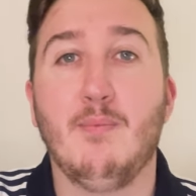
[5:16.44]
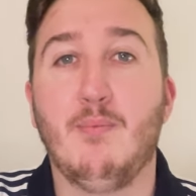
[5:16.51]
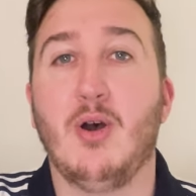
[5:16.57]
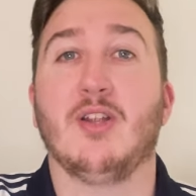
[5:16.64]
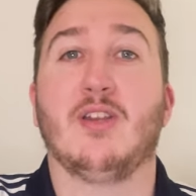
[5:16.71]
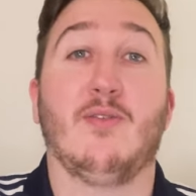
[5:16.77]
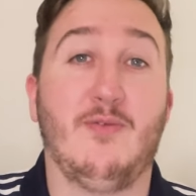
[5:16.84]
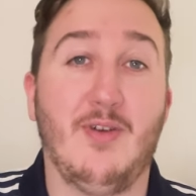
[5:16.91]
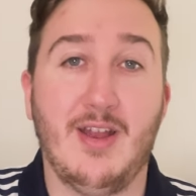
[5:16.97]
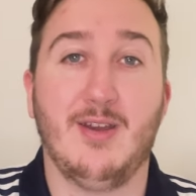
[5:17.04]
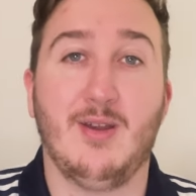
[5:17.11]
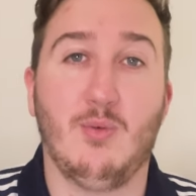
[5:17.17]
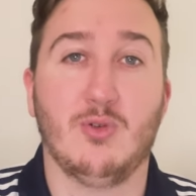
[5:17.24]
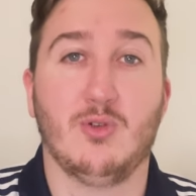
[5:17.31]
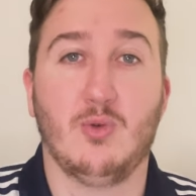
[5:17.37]
but a
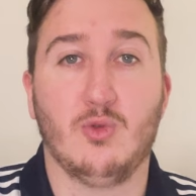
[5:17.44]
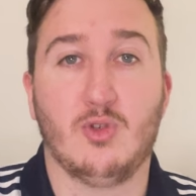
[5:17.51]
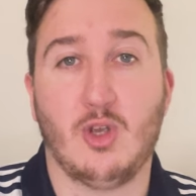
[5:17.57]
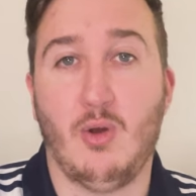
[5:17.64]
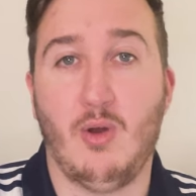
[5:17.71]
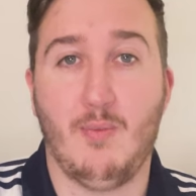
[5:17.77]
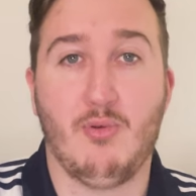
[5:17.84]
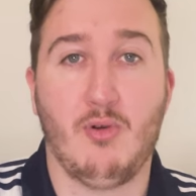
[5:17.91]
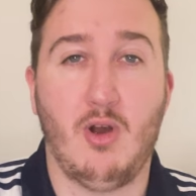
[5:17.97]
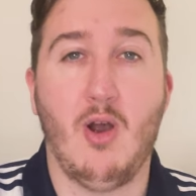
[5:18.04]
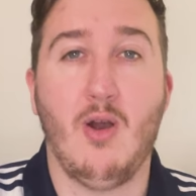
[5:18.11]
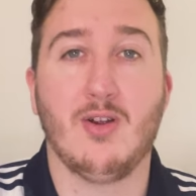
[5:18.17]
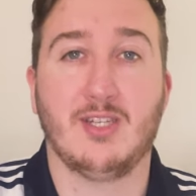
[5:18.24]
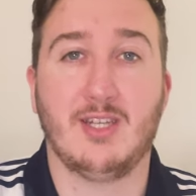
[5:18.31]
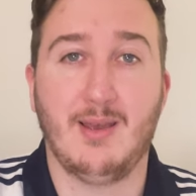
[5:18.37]
defender was also a
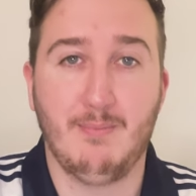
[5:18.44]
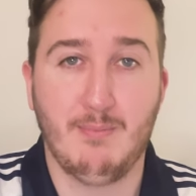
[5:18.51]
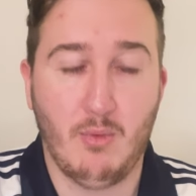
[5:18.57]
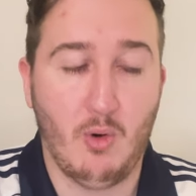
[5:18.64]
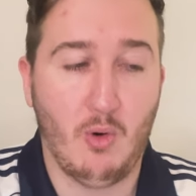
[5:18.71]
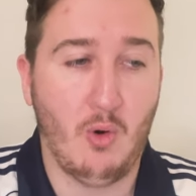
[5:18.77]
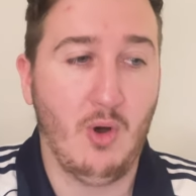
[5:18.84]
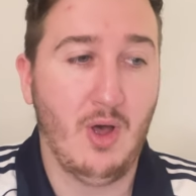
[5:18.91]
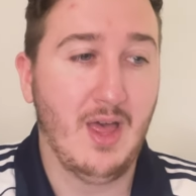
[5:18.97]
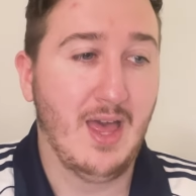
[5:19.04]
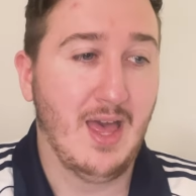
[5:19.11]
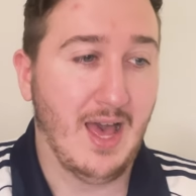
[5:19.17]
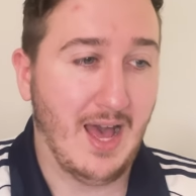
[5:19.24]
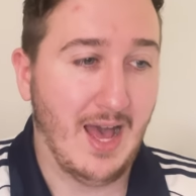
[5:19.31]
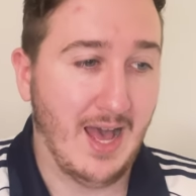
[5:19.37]
priority more
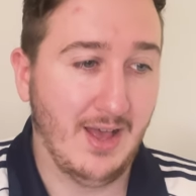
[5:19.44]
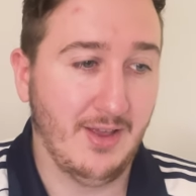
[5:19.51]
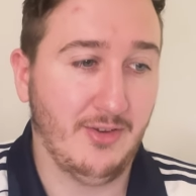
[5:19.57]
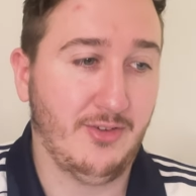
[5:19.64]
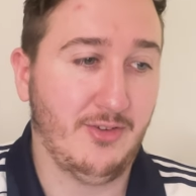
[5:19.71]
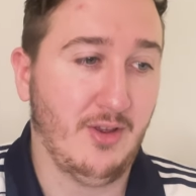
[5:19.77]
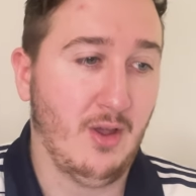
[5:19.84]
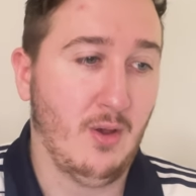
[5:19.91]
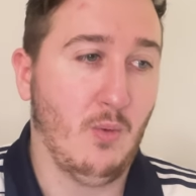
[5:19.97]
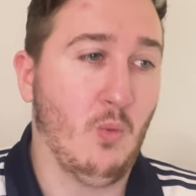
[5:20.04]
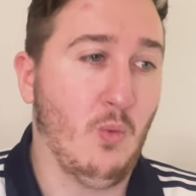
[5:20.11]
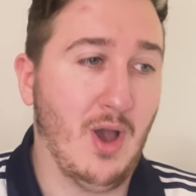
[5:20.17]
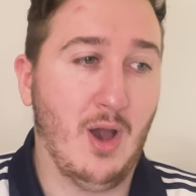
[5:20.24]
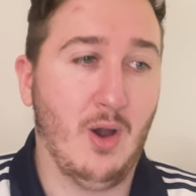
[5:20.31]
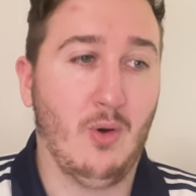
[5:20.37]
as
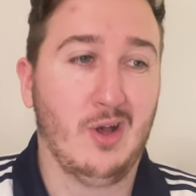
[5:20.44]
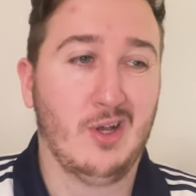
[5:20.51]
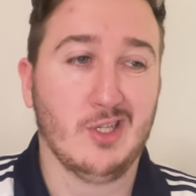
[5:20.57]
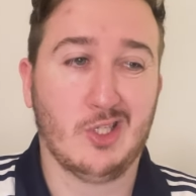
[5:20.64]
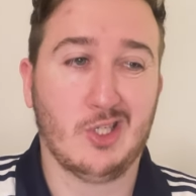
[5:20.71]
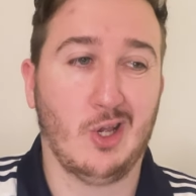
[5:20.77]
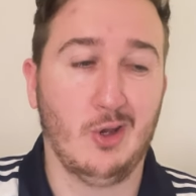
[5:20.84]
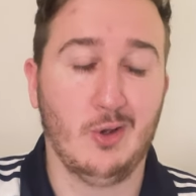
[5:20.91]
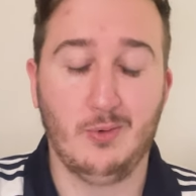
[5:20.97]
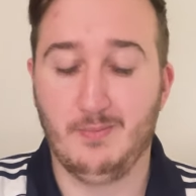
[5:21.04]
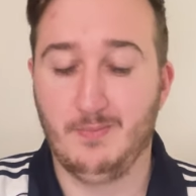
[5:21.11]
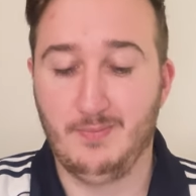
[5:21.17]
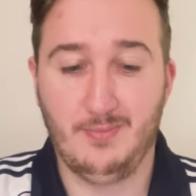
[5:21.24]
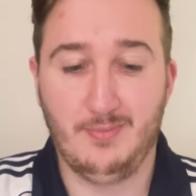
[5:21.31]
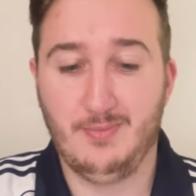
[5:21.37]
well. So
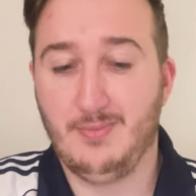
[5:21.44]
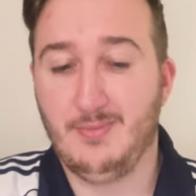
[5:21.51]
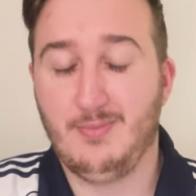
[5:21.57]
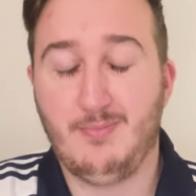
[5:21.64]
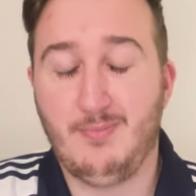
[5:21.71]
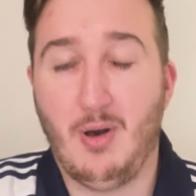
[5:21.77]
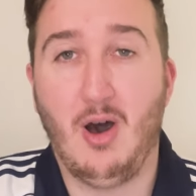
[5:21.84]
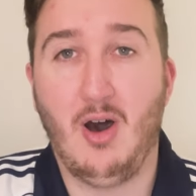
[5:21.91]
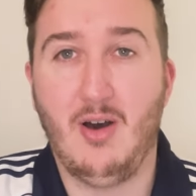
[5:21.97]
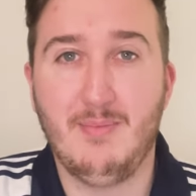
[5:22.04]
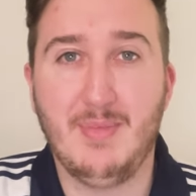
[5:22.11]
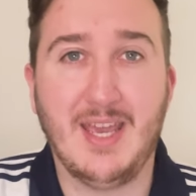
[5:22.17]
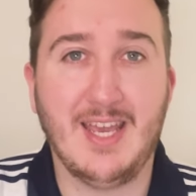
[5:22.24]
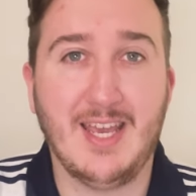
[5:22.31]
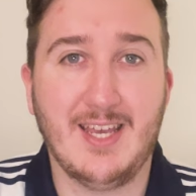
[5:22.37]
part of
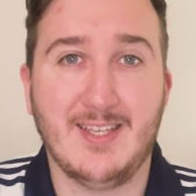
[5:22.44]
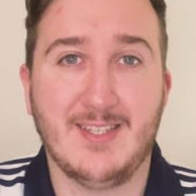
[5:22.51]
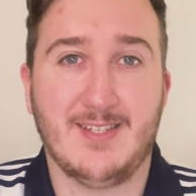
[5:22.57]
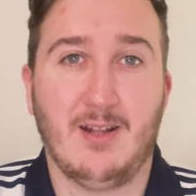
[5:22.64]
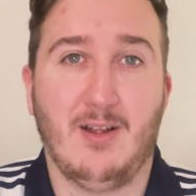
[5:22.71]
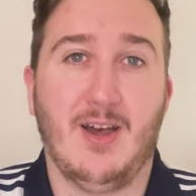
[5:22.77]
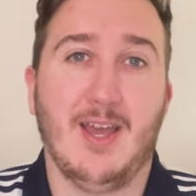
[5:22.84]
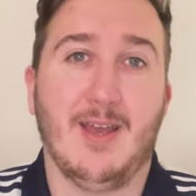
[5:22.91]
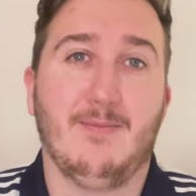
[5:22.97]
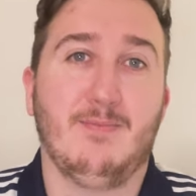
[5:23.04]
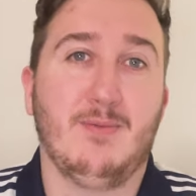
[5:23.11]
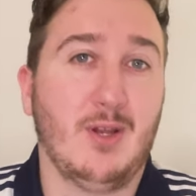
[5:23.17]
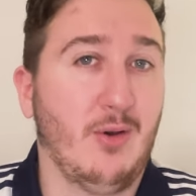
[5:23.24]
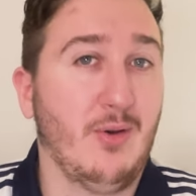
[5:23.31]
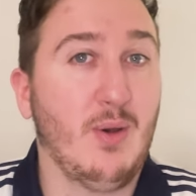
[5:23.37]
me is like,
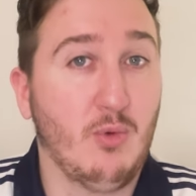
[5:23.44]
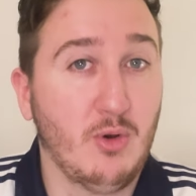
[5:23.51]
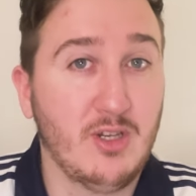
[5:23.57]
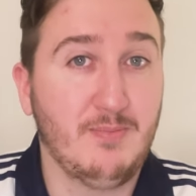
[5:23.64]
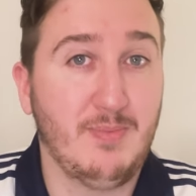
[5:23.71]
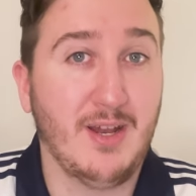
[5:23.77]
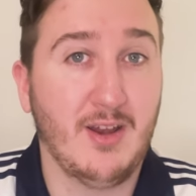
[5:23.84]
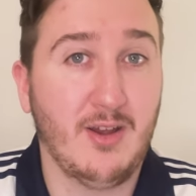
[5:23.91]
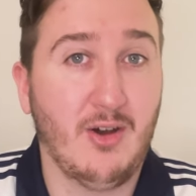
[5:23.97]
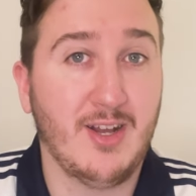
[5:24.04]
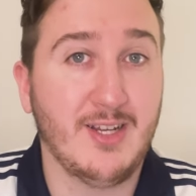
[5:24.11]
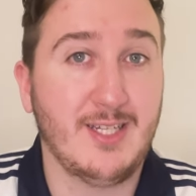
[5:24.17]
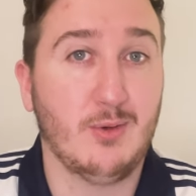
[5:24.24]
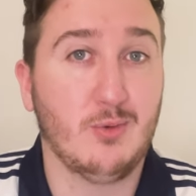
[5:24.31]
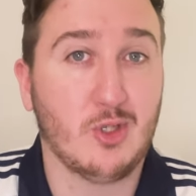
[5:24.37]
you know, it would have been an
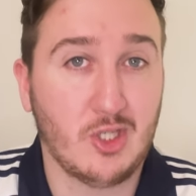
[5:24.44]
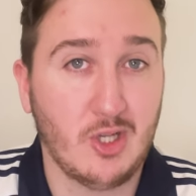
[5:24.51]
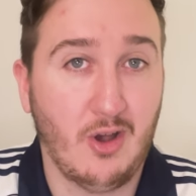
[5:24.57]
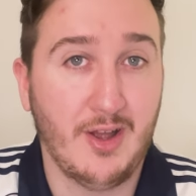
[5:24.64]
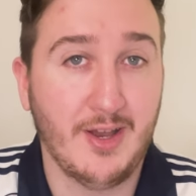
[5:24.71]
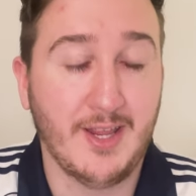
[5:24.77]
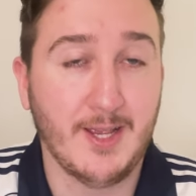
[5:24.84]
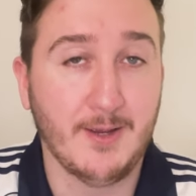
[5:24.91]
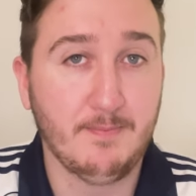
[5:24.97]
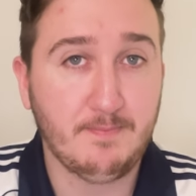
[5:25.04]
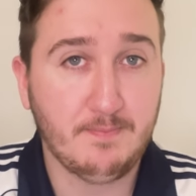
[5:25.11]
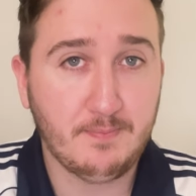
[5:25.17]
ideal signing.